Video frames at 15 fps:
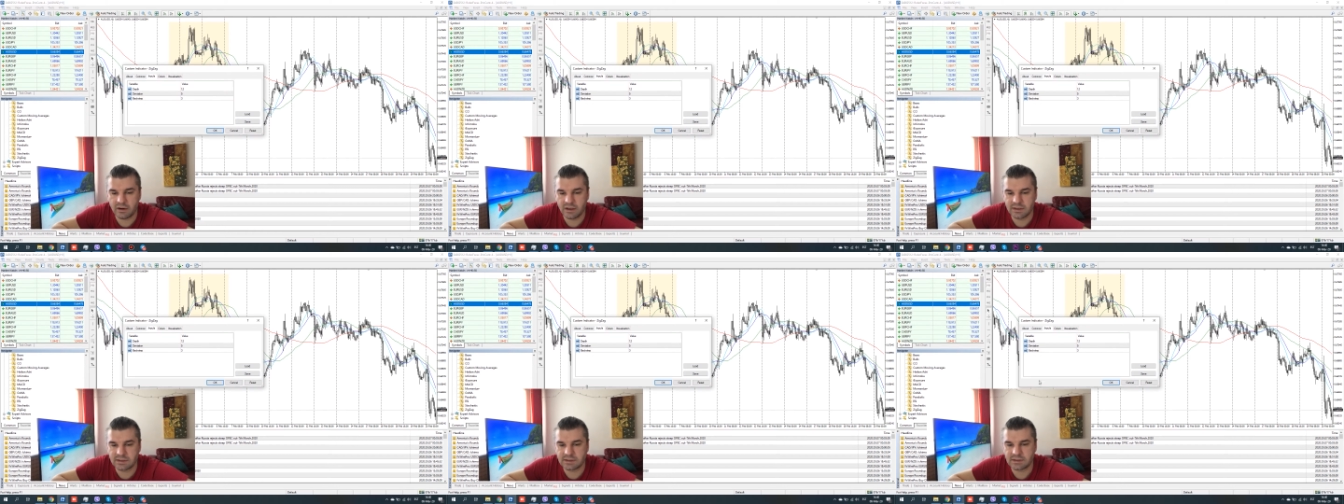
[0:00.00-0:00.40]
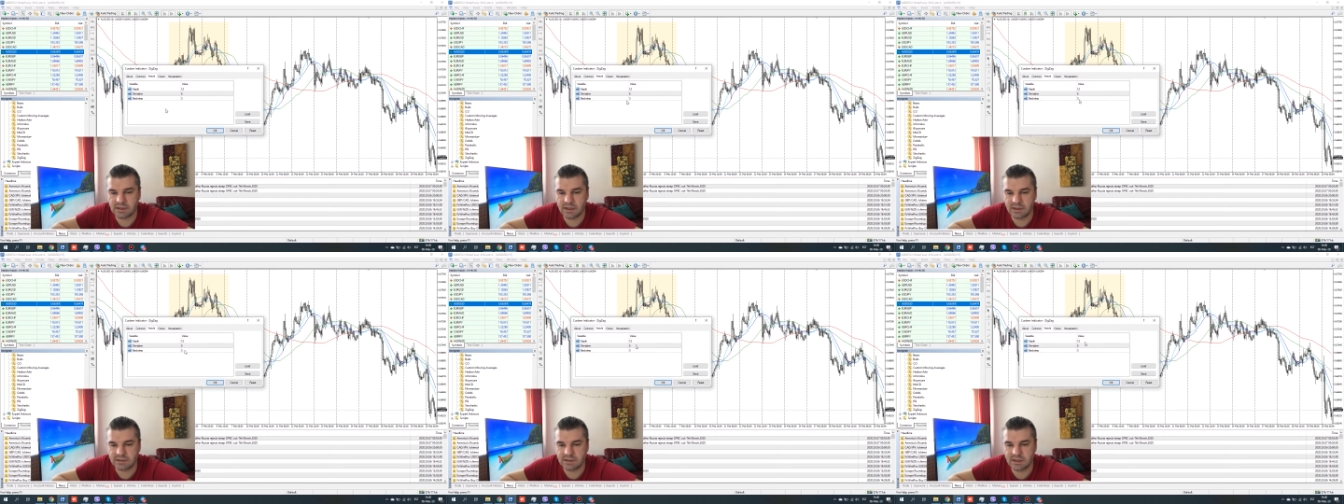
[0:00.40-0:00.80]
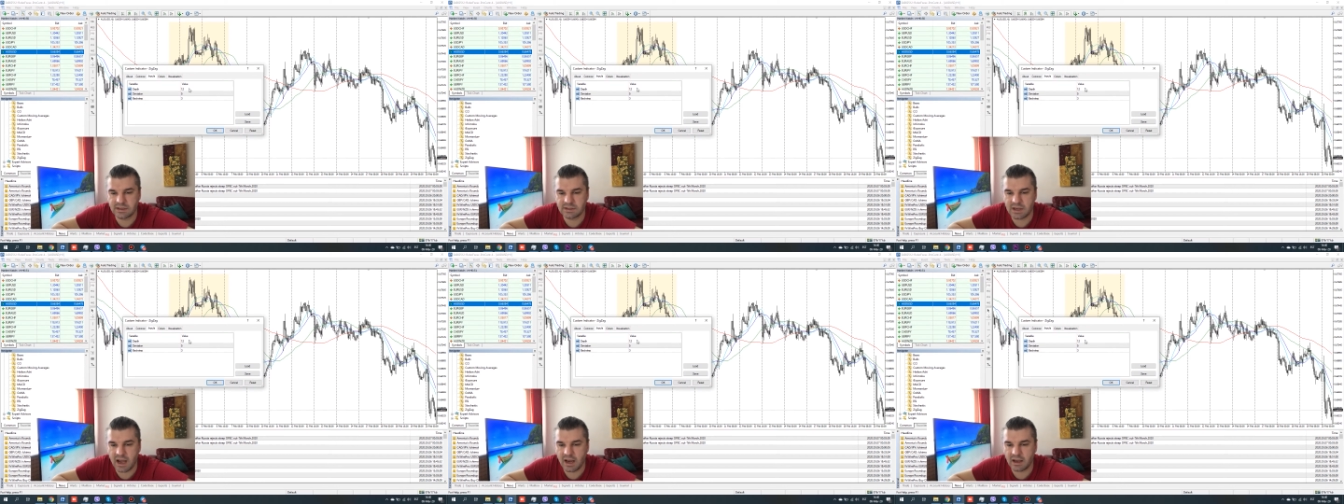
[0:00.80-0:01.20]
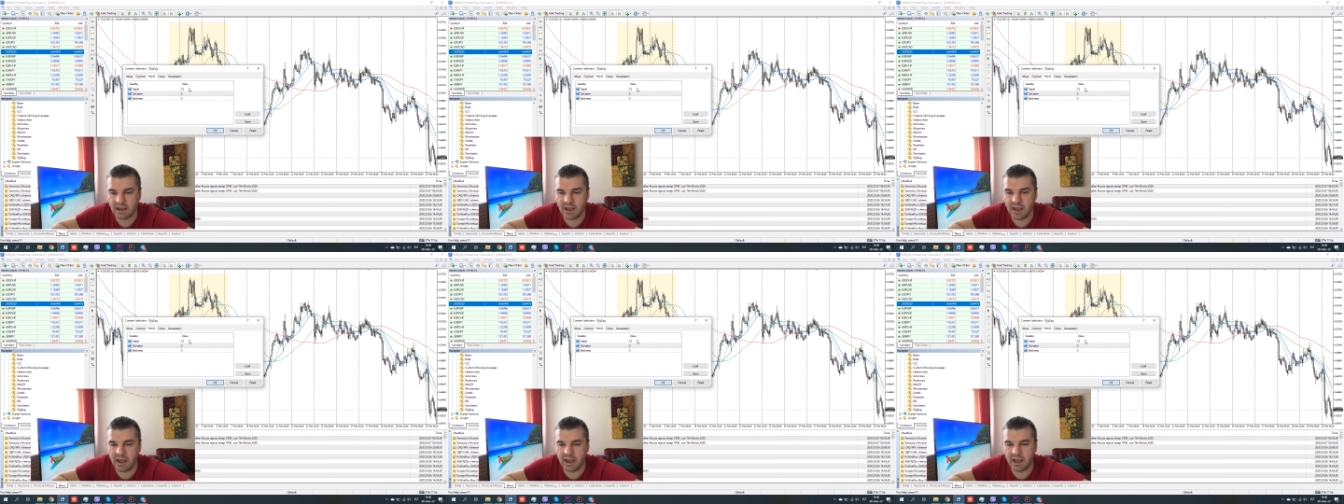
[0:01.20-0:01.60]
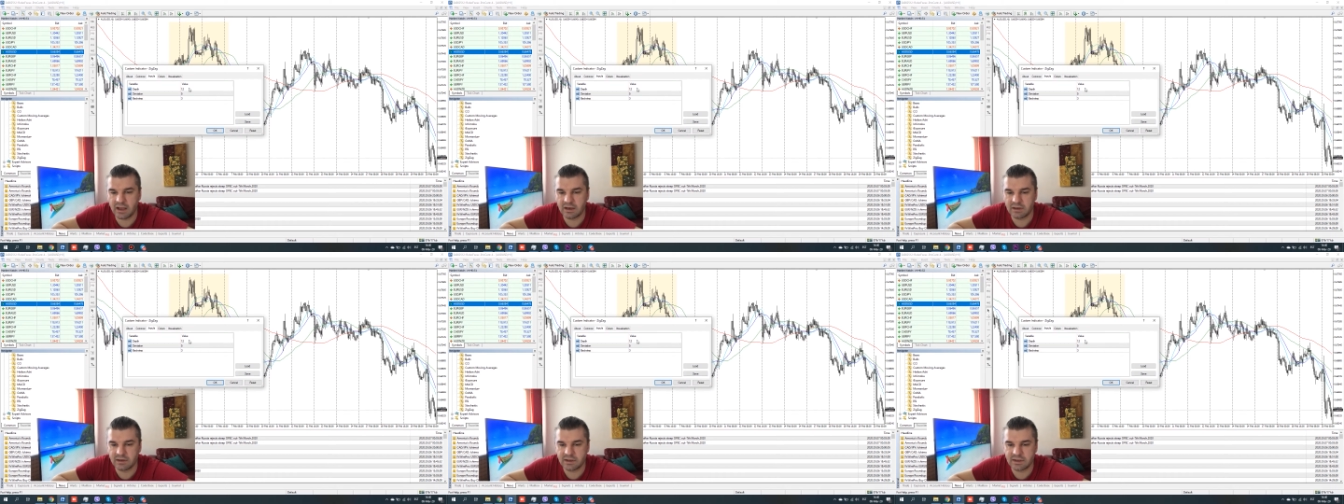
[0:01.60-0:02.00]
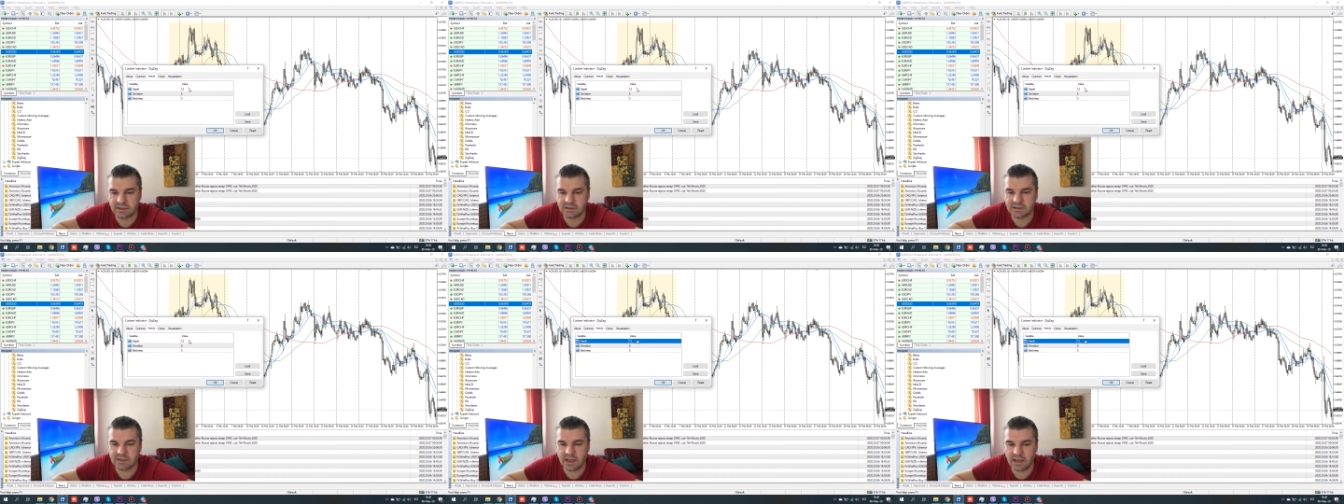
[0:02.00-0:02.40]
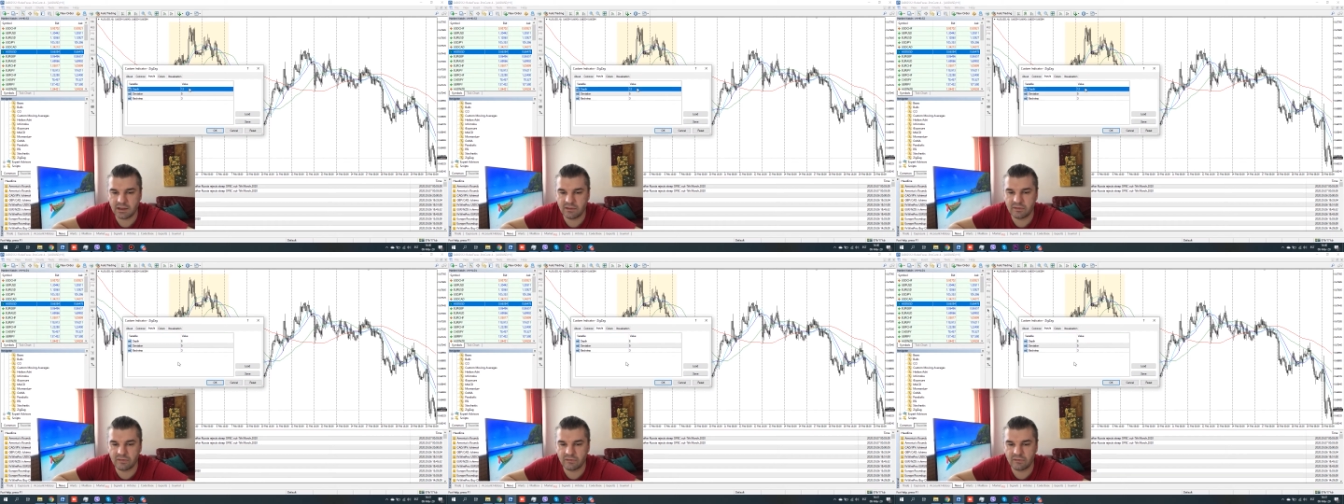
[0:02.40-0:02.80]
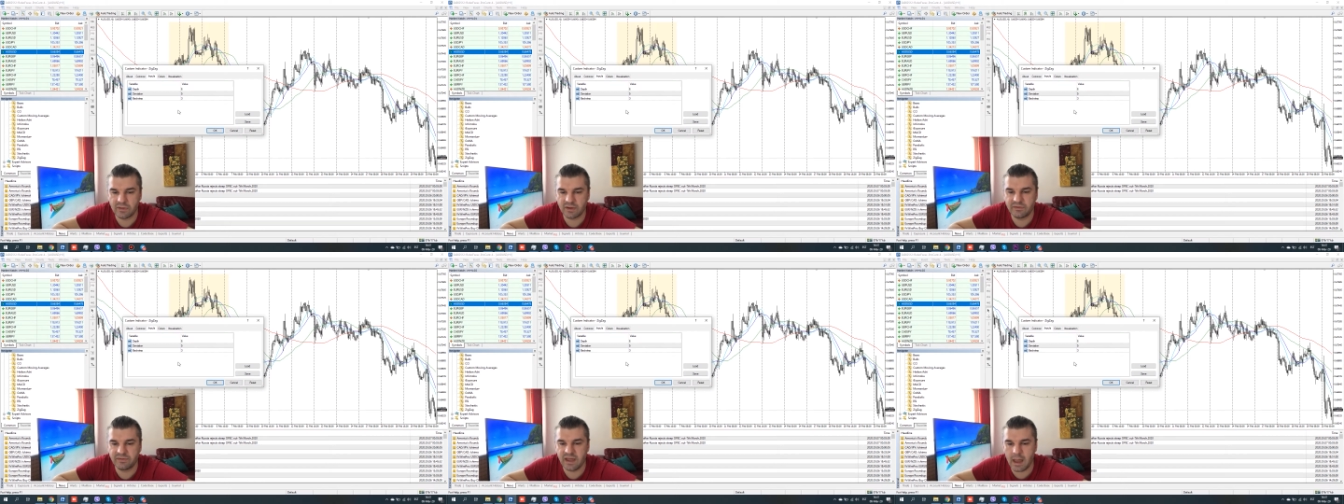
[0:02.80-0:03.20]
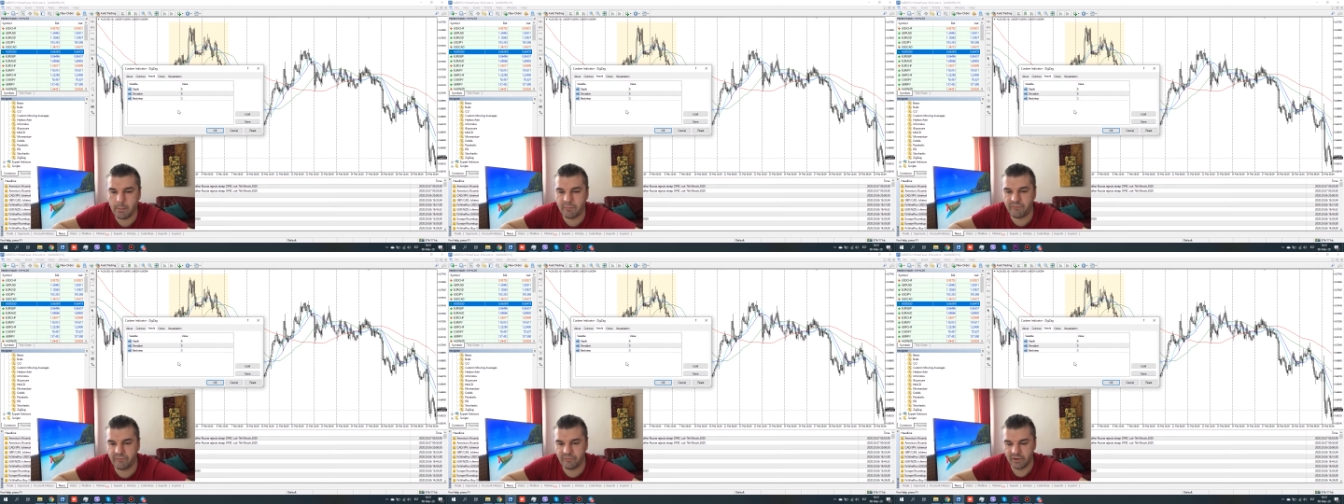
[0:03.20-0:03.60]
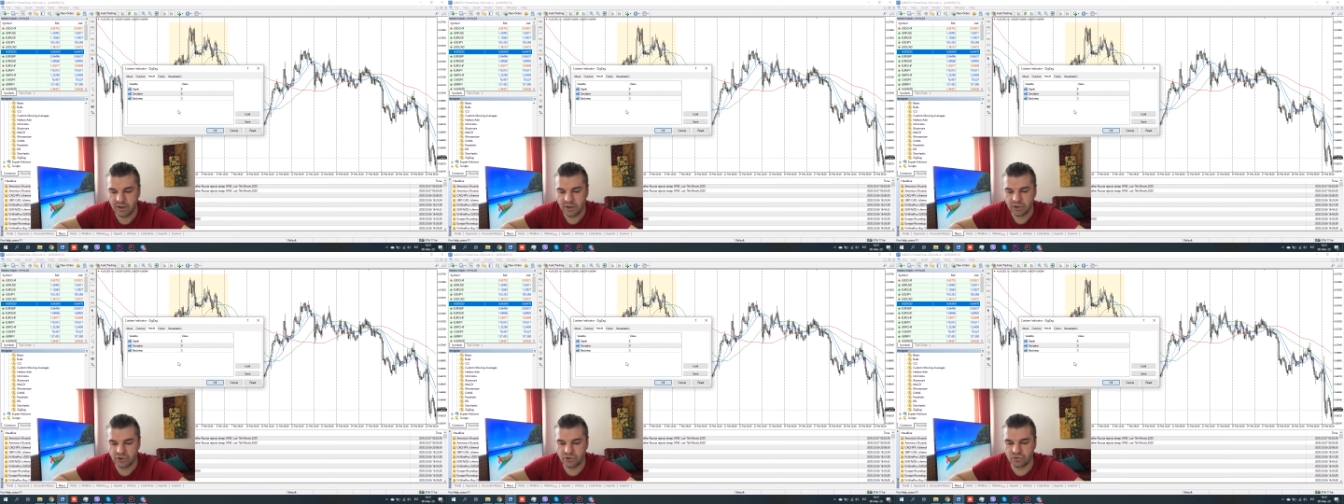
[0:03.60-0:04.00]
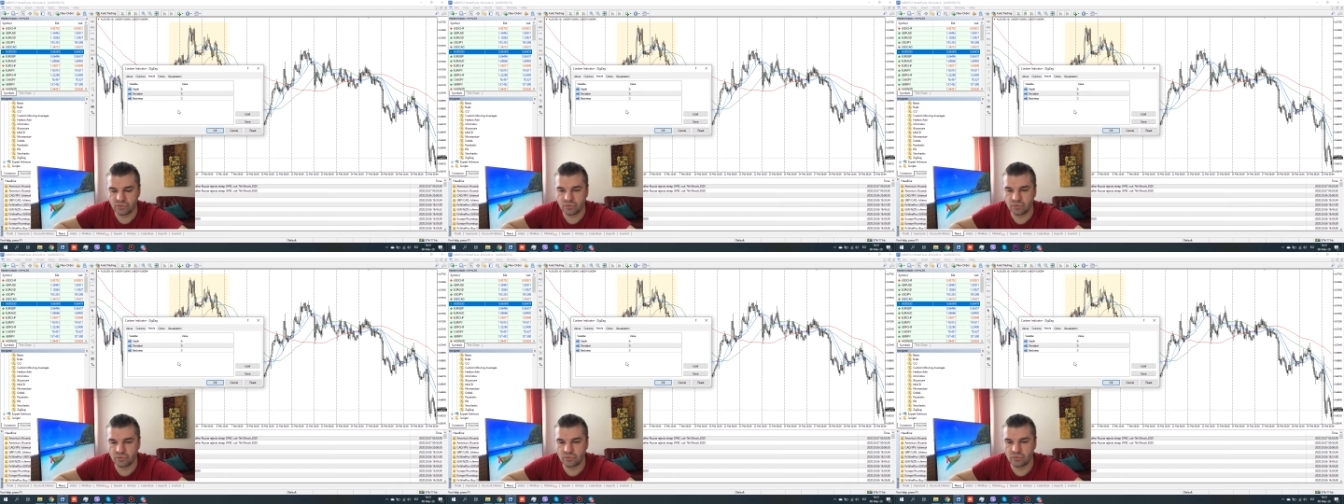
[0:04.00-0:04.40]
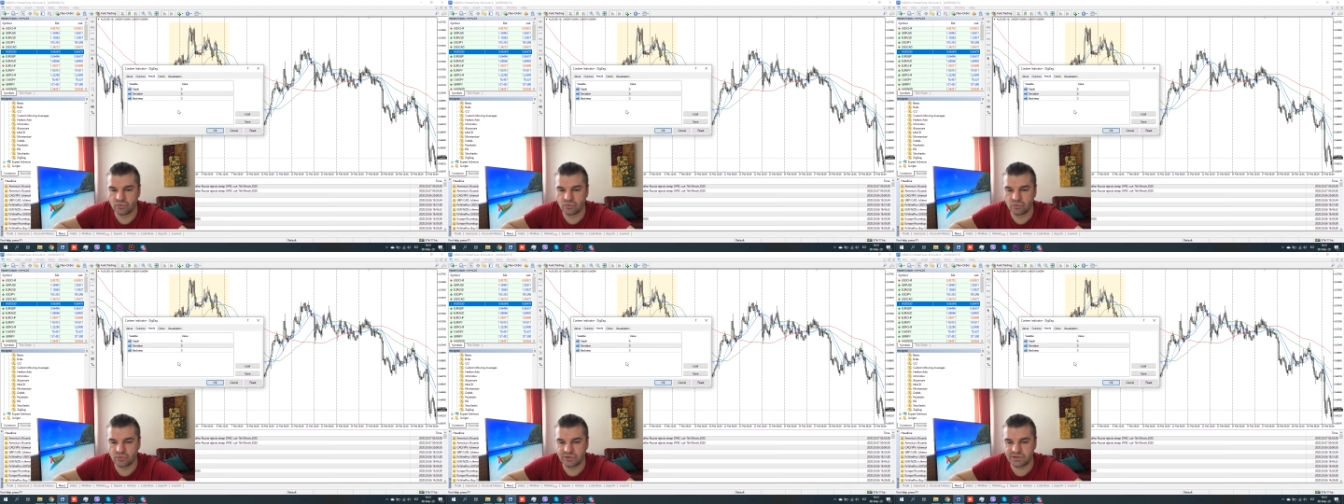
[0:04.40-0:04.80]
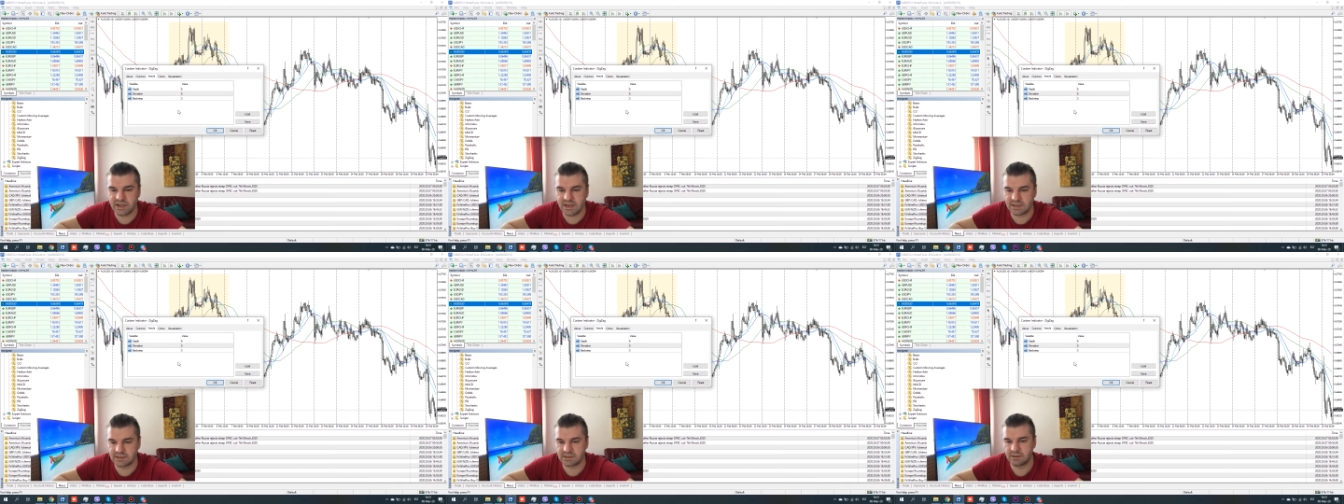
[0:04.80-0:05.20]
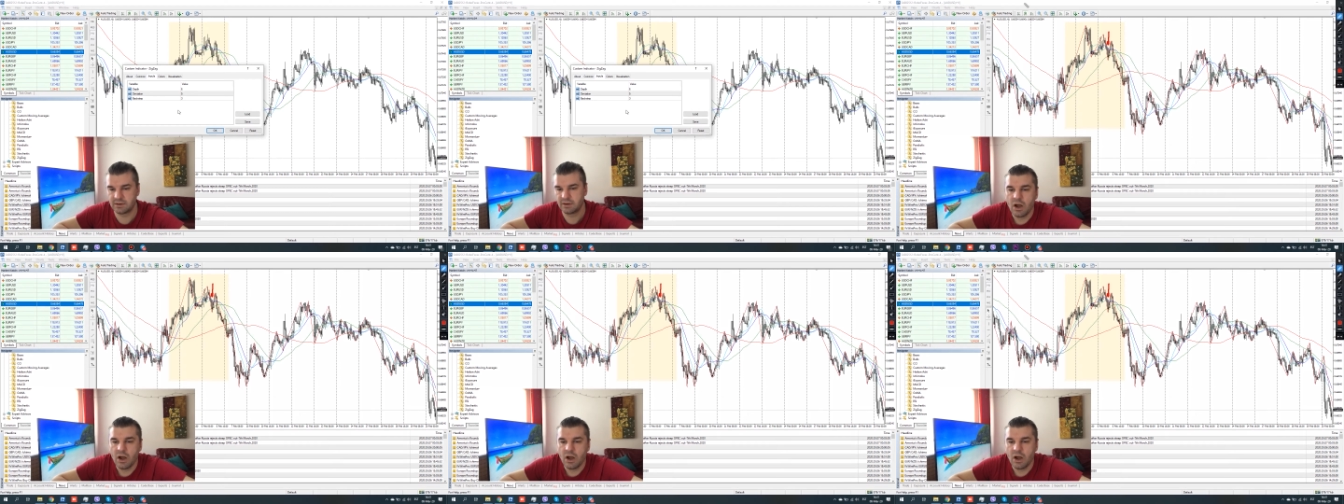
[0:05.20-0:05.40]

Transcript: It's zigzag, and set the depth to 6.